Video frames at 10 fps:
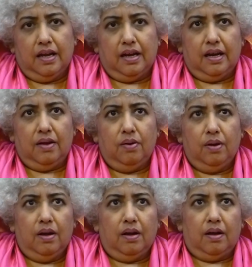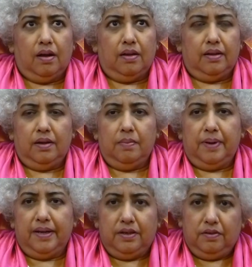Now, there are
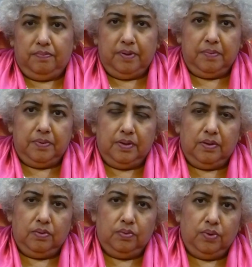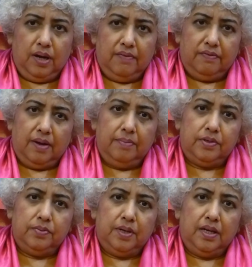plenty of people who have come
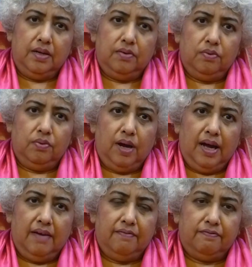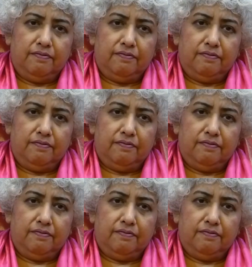to me who have,